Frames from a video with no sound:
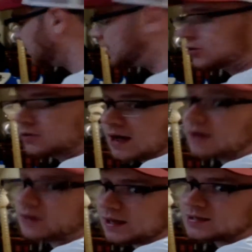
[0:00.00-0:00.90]
we do
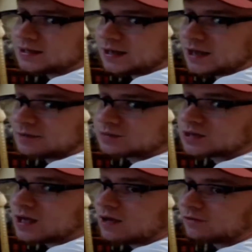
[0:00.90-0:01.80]
have 19 games,
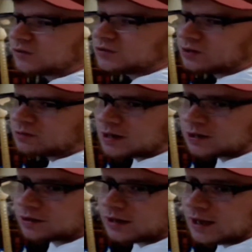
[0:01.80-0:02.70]
15
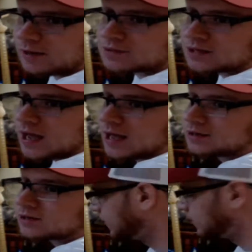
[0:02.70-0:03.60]
regular games
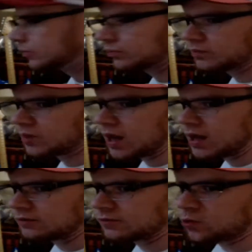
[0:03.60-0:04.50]
and
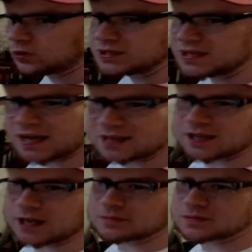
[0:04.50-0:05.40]
4 DS
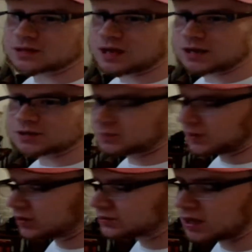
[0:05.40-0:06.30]
games. I
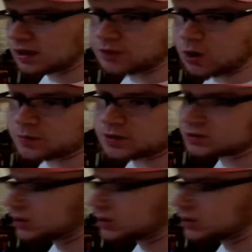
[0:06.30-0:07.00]
suppose I'll have to open this